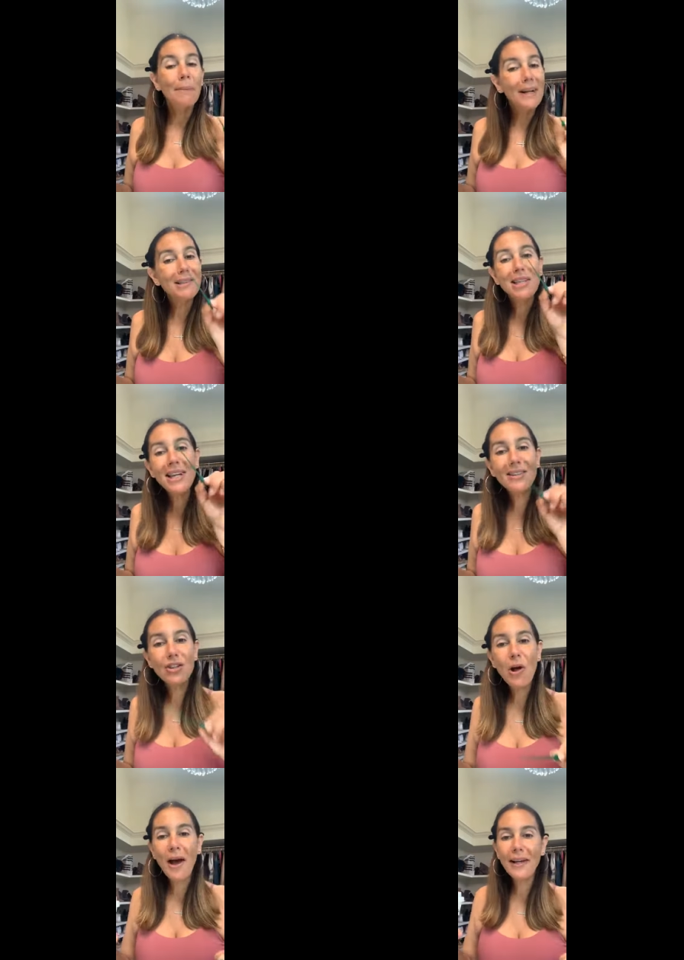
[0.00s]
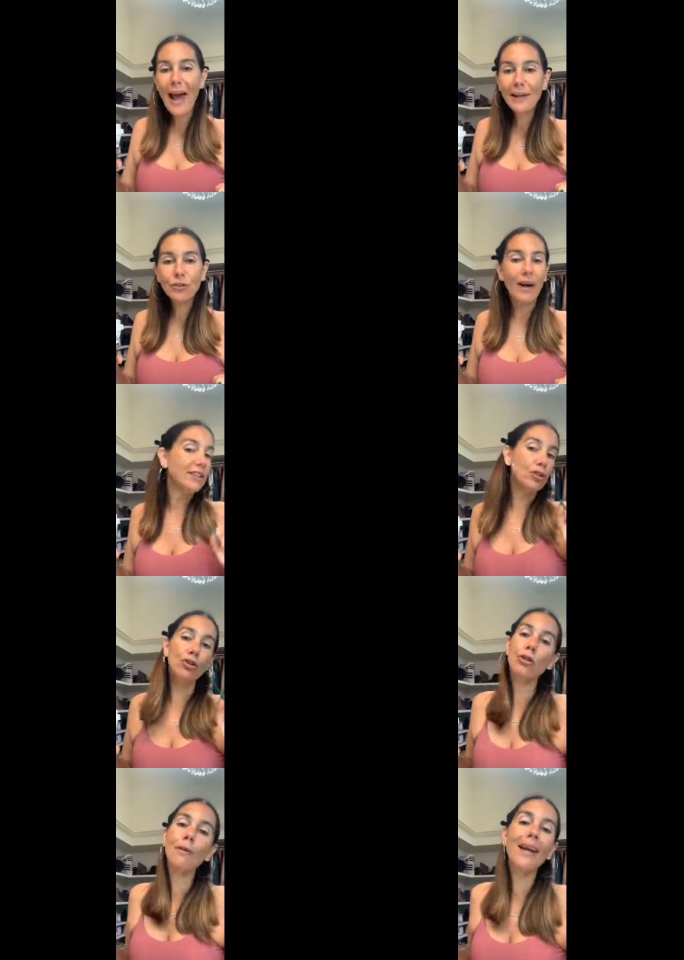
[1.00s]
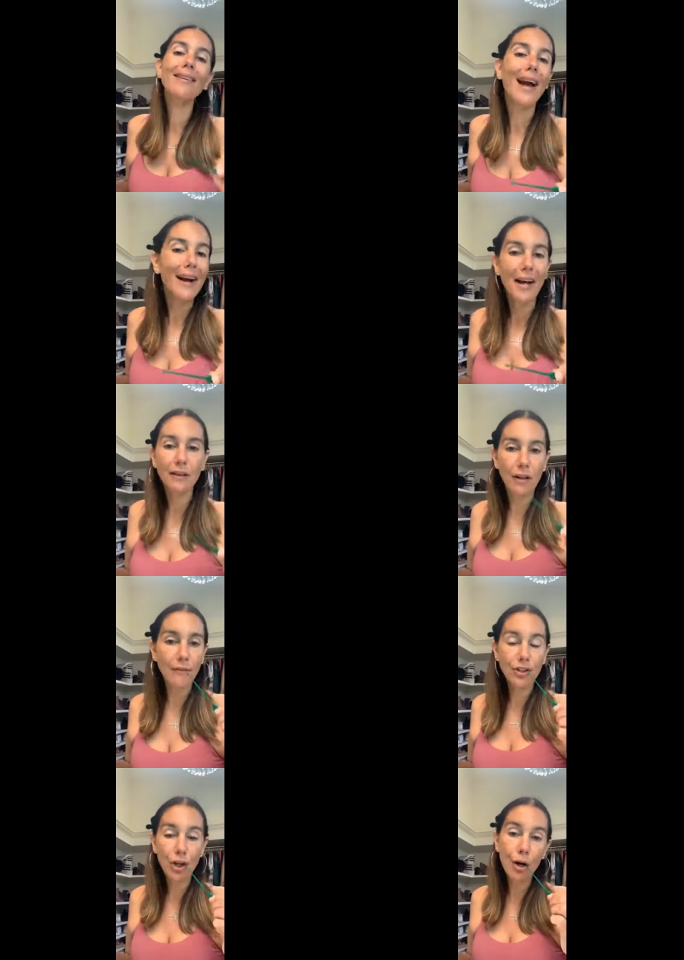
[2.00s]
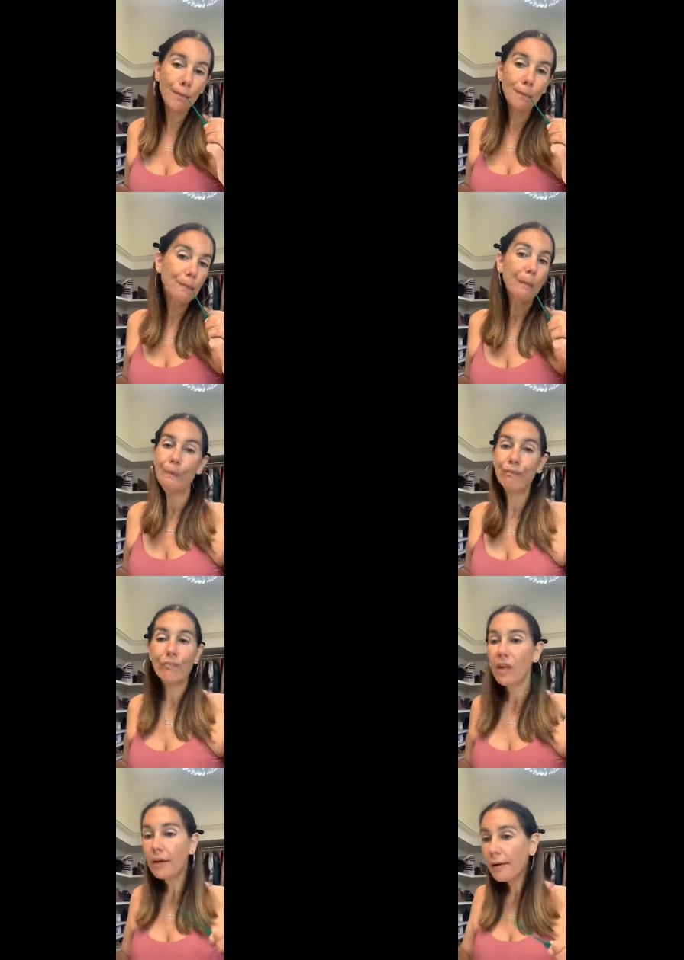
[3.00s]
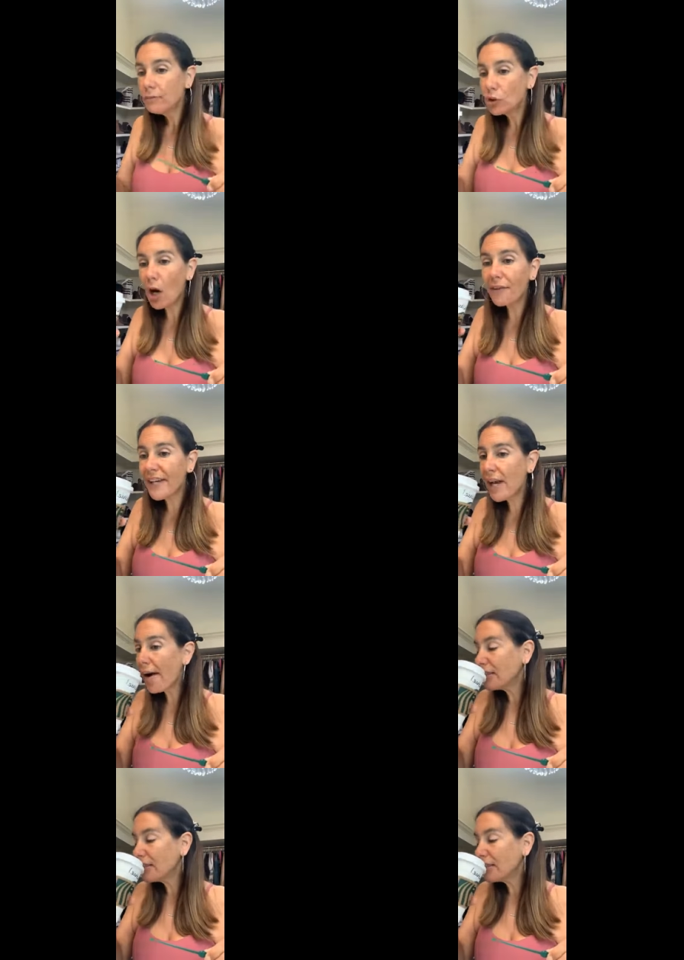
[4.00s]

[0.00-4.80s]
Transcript: because he doesn't know how to act right. So you don't get that kind of love, sir. Sorry.